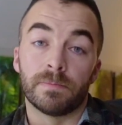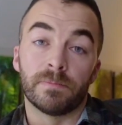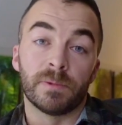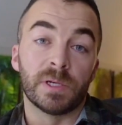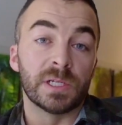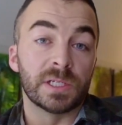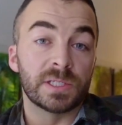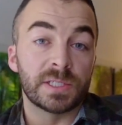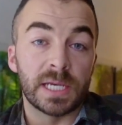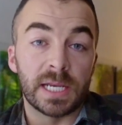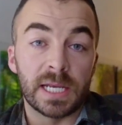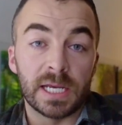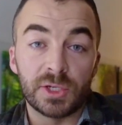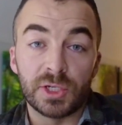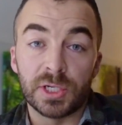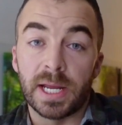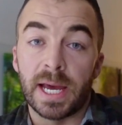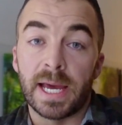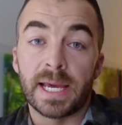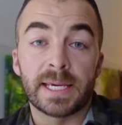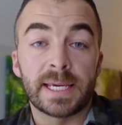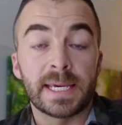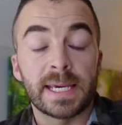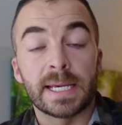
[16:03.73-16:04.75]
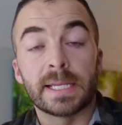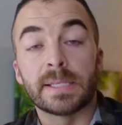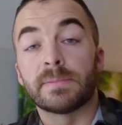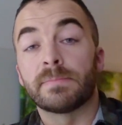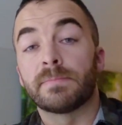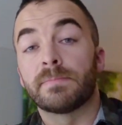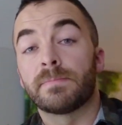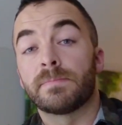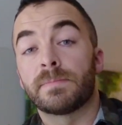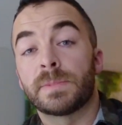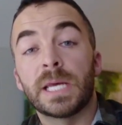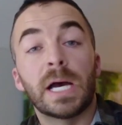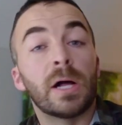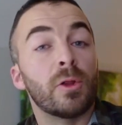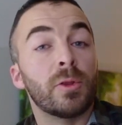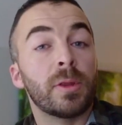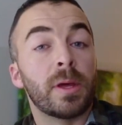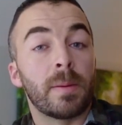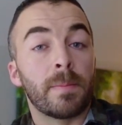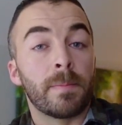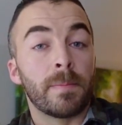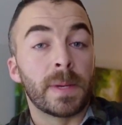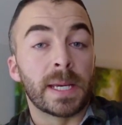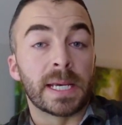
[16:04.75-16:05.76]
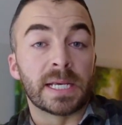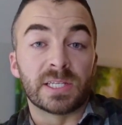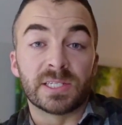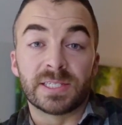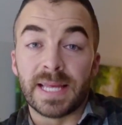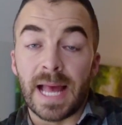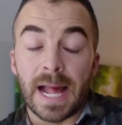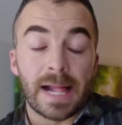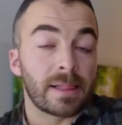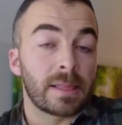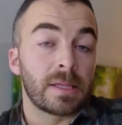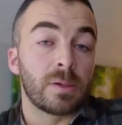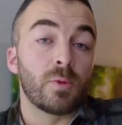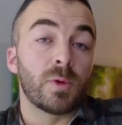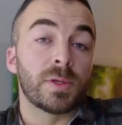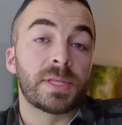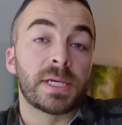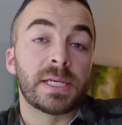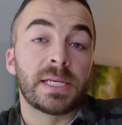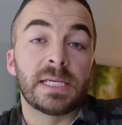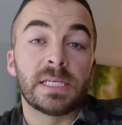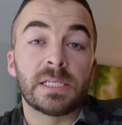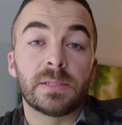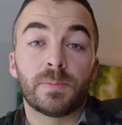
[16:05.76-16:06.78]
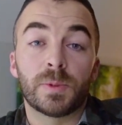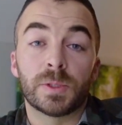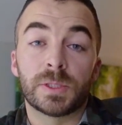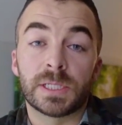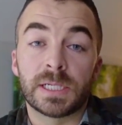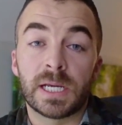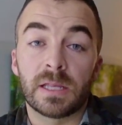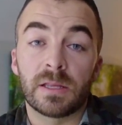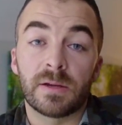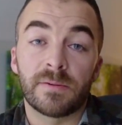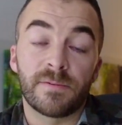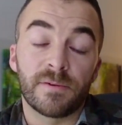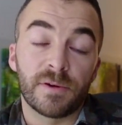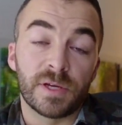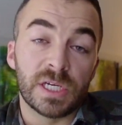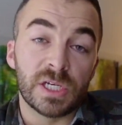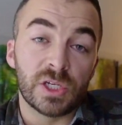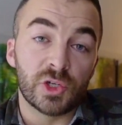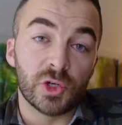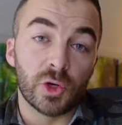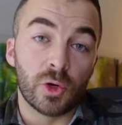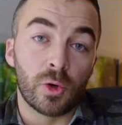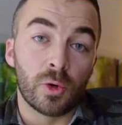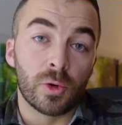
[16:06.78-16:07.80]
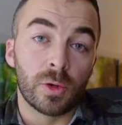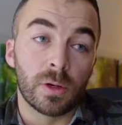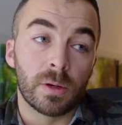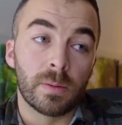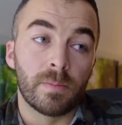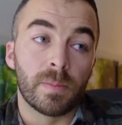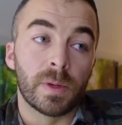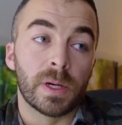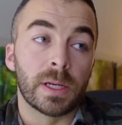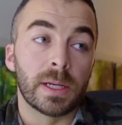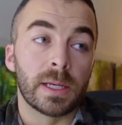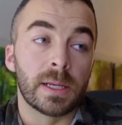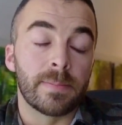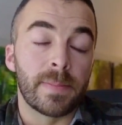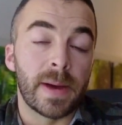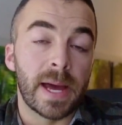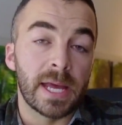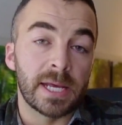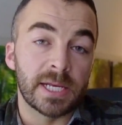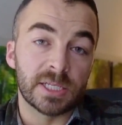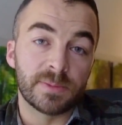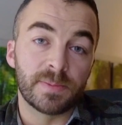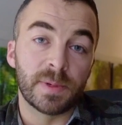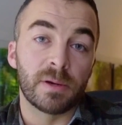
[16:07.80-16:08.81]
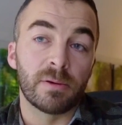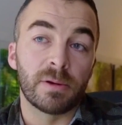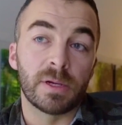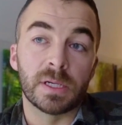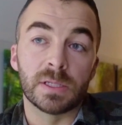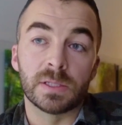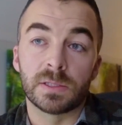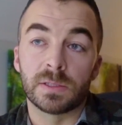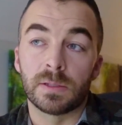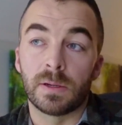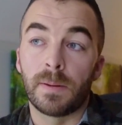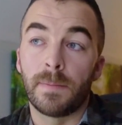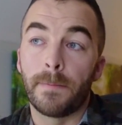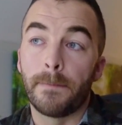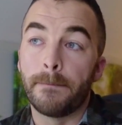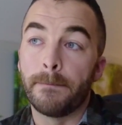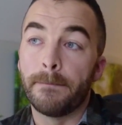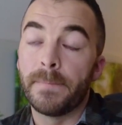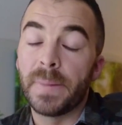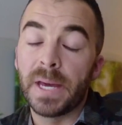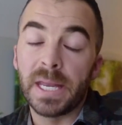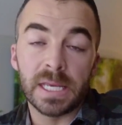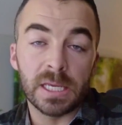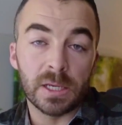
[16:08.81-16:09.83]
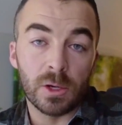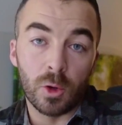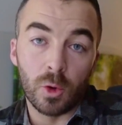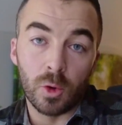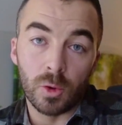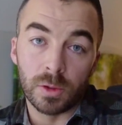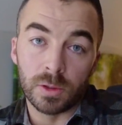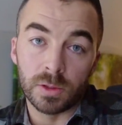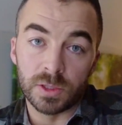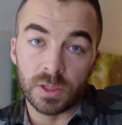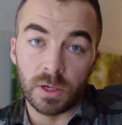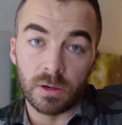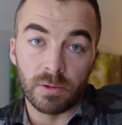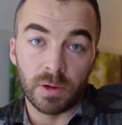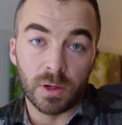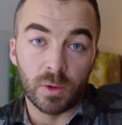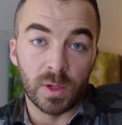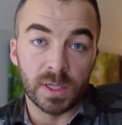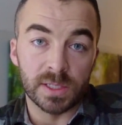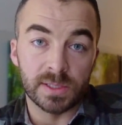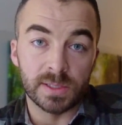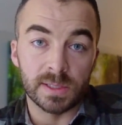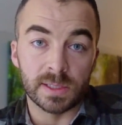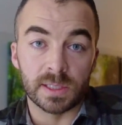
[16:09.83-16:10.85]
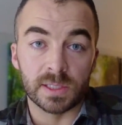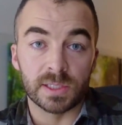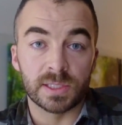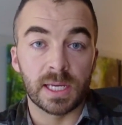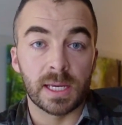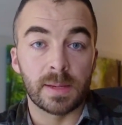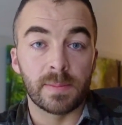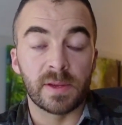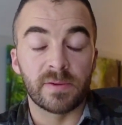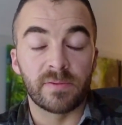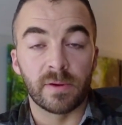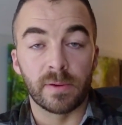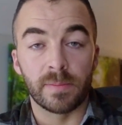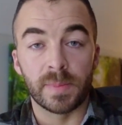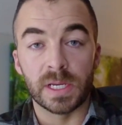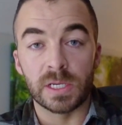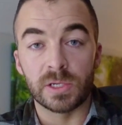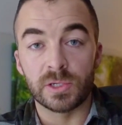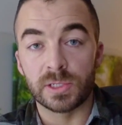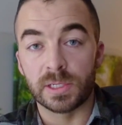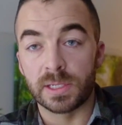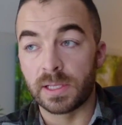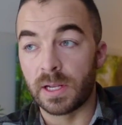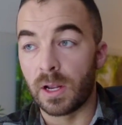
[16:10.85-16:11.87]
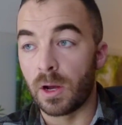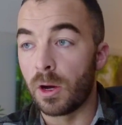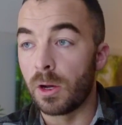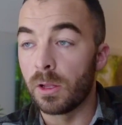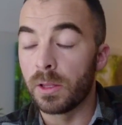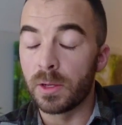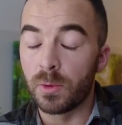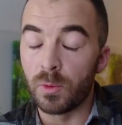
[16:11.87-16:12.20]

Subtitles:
real estate agent, I can't tell them exactly what they need to put together for each owner, but in my experience, many owners are requesting the same information, and all they